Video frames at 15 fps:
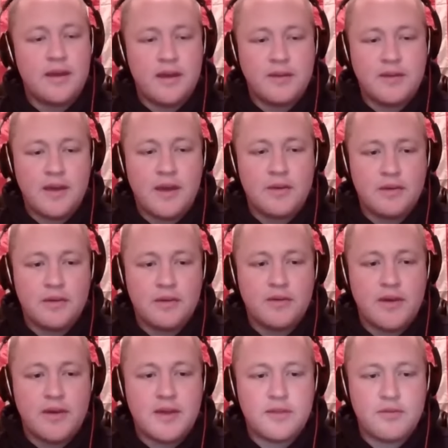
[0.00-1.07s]
I think I would agree with
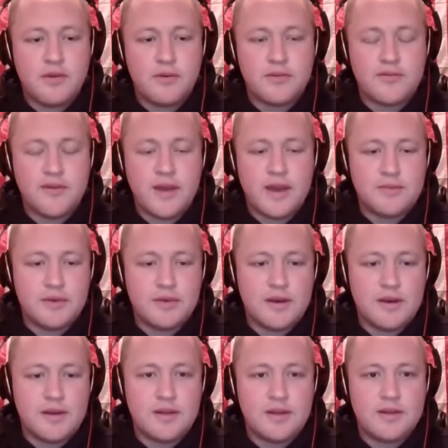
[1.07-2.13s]
that. The throw was fine,
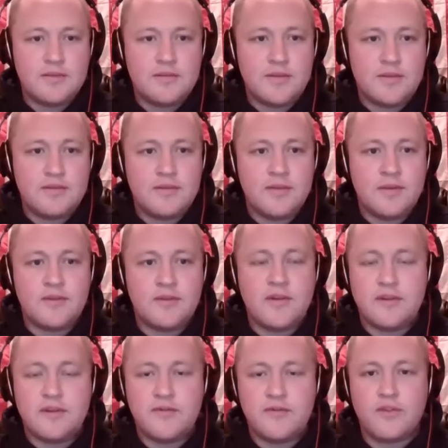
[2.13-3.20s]
but you're
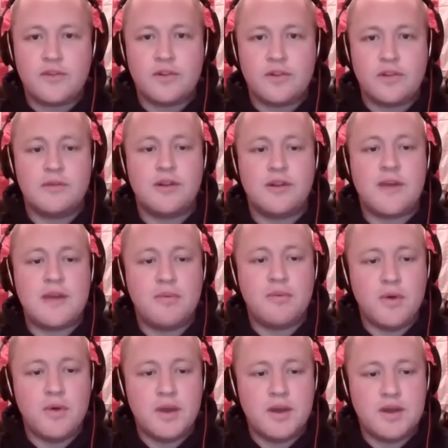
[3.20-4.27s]
trying to force it a little bit at that
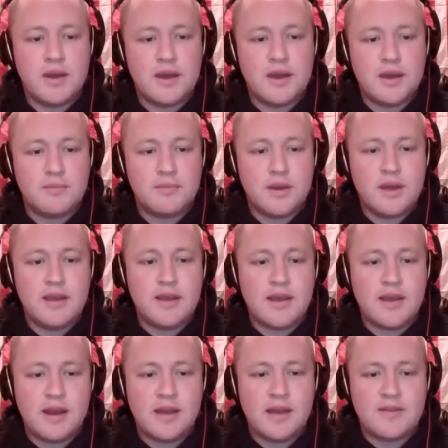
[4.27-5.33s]
point. But he
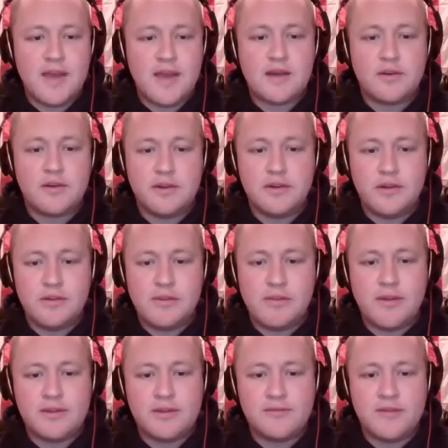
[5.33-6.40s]
kind of got tackled a little bit
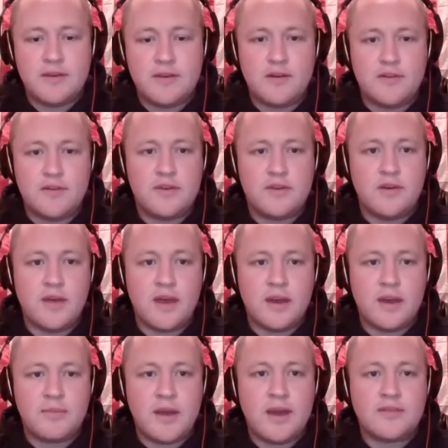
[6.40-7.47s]
by the defender, so they
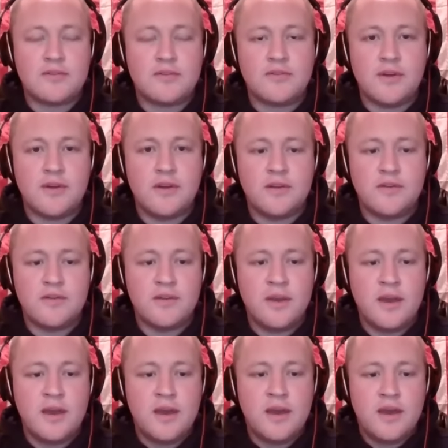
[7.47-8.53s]
got pass interference.
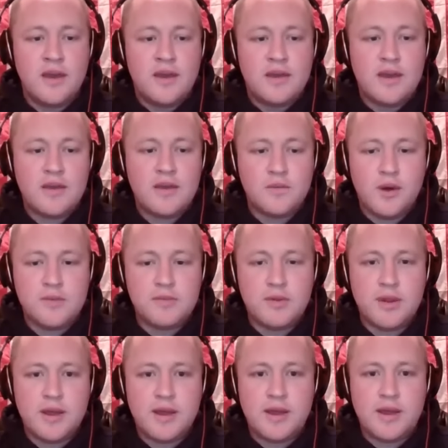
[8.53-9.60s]
You had one
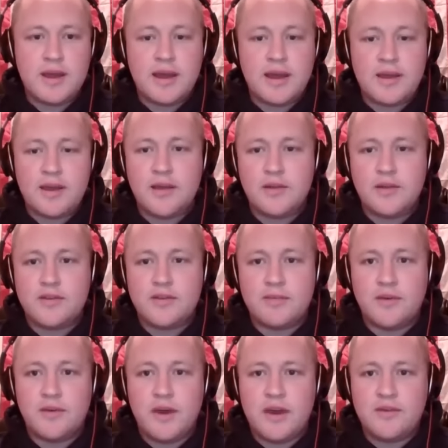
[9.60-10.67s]
play. I looked at
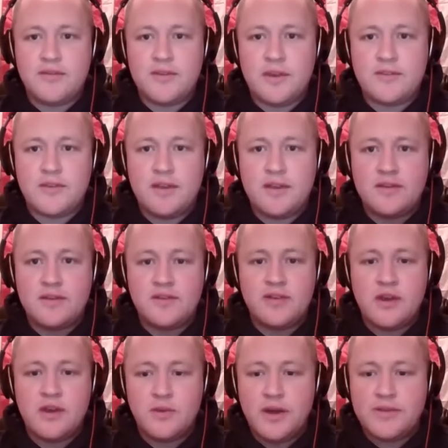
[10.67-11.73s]
my wife and I said,
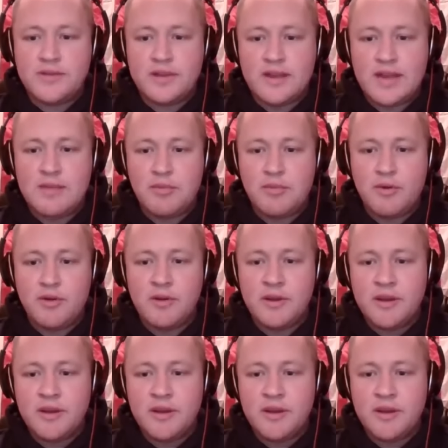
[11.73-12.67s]
Deshaun Watson, keeper.